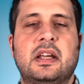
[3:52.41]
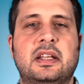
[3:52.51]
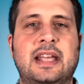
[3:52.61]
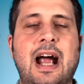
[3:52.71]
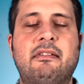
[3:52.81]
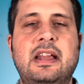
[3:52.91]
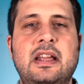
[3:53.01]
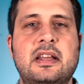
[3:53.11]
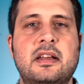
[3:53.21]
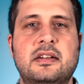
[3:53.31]

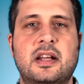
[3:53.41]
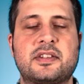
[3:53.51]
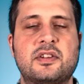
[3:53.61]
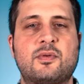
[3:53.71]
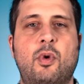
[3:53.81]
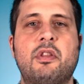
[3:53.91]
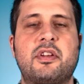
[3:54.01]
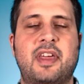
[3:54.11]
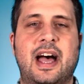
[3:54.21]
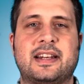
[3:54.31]
Gary doesn't want
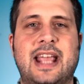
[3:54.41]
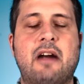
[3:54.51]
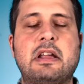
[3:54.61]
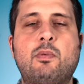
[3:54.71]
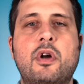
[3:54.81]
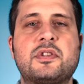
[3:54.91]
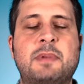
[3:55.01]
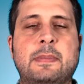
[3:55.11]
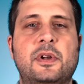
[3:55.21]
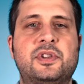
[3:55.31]
that. Gary wants
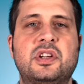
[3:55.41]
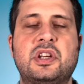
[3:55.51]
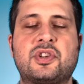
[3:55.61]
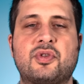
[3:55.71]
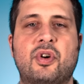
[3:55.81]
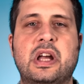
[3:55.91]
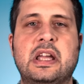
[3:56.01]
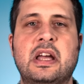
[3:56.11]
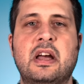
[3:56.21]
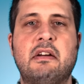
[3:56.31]
people to
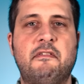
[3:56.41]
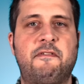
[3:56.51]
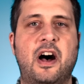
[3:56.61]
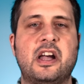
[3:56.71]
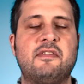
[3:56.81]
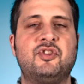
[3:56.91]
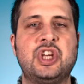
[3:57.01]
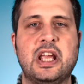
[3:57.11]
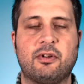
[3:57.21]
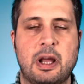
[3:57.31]
destroy
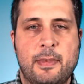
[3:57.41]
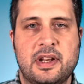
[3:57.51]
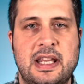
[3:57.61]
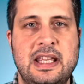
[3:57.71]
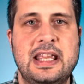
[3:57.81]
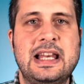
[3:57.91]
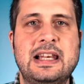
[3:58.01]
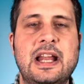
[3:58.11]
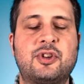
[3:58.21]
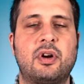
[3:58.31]
5G equipment. He
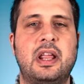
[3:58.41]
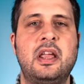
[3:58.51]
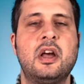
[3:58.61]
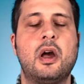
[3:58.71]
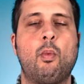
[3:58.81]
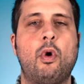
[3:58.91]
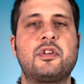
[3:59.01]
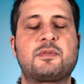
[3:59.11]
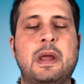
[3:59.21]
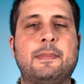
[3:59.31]
literally
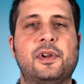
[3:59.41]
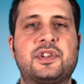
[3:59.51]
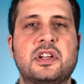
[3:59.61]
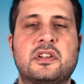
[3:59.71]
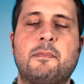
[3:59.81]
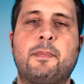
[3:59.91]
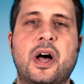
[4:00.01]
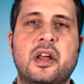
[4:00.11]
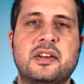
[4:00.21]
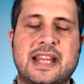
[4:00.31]
wants people to
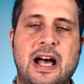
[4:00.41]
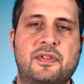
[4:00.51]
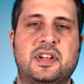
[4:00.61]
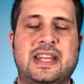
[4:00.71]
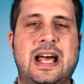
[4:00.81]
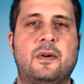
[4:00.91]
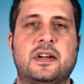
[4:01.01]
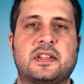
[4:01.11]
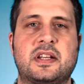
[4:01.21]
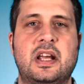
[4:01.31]
burn down the
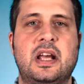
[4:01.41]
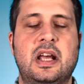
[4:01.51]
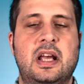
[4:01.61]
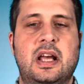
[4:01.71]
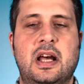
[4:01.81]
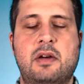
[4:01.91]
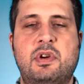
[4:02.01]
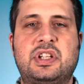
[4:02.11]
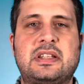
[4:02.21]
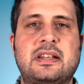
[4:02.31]
towers,
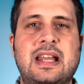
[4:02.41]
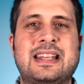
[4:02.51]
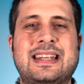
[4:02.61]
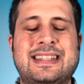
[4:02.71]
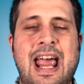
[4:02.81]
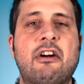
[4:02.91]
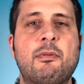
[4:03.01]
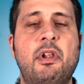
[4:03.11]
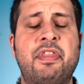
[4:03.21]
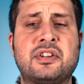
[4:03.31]
which is it's a
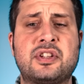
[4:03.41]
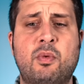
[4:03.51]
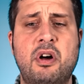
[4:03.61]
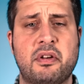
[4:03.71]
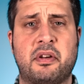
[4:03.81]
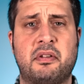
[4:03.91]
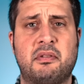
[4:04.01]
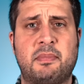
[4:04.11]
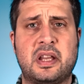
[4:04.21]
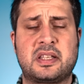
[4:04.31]
terrible to want.
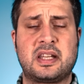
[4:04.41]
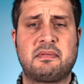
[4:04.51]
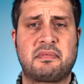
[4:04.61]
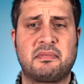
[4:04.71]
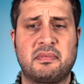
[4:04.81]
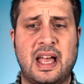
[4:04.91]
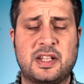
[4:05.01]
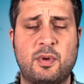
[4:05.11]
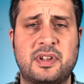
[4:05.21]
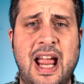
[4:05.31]
But
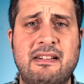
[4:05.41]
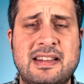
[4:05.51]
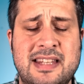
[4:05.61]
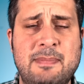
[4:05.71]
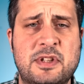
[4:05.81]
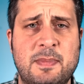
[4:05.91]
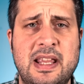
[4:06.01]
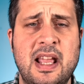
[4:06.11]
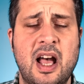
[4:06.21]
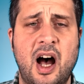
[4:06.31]
that's what Gary seems to
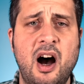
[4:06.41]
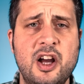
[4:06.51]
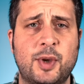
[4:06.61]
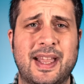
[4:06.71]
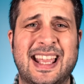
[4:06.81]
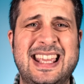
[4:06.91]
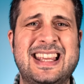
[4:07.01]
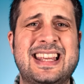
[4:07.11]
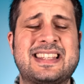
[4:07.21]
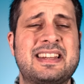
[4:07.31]
be
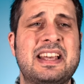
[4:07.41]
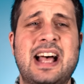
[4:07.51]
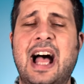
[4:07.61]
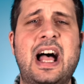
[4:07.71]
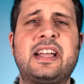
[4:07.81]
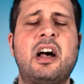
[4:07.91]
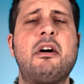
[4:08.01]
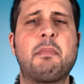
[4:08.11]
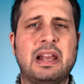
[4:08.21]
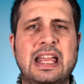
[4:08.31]
arguing. I
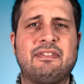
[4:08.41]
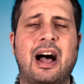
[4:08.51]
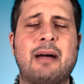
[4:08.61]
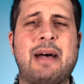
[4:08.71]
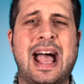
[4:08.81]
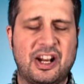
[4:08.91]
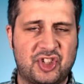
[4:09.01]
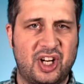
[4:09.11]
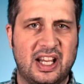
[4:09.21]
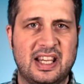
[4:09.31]
can't believe I'm
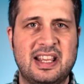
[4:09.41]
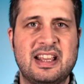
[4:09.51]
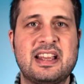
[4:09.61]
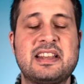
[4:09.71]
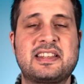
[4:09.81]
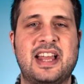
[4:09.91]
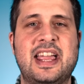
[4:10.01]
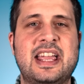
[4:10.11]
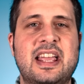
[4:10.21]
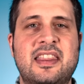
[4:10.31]
actually
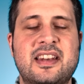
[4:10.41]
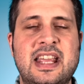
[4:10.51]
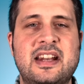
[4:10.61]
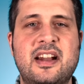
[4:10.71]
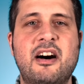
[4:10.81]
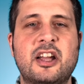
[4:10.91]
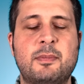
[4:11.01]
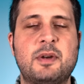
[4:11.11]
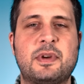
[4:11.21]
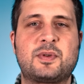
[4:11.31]
saying that in an
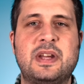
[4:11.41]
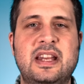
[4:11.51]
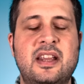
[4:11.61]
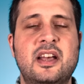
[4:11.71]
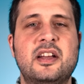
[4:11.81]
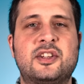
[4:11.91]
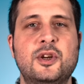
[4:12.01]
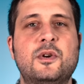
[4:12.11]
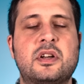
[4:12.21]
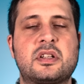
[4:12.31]
argument between
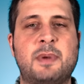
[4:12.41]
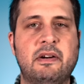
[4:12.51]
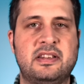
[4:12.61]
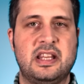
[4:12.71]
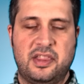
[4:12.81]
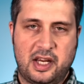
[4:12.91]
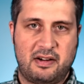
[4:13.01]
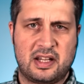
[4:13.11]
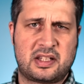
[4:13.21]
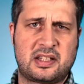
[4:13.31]
two conspiracy
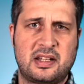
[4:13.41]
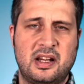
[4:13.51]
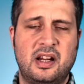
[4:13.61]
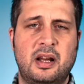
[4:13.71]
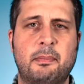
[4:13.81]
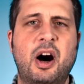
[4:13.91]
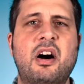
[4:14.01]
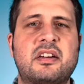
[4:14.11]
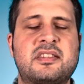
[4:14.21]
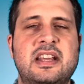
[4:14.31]
theorists,
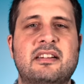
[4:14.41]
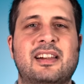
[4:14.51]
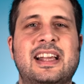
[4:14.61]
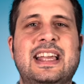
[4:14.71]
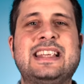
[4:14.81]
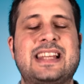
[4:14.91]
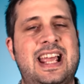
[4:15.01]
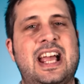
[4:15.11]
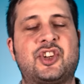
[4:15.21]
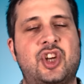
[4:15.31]
Mark Steele is
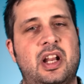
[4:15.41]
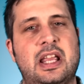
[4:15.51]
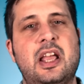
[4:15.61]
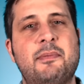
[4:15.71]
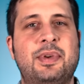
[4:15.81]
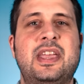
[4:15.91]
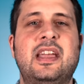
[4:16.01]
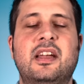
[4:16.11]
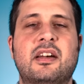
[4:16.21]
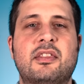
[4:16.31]
actually
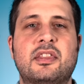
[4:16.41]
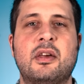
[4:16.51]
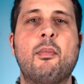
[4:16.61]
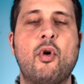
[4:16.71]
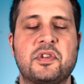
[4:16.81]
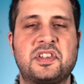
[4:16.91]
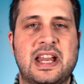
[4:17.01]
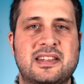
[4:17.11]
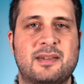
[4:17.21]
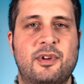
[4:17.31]
being the more
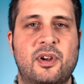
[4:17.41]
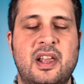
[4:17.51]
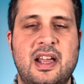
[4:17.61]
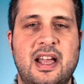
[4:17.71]
sensible.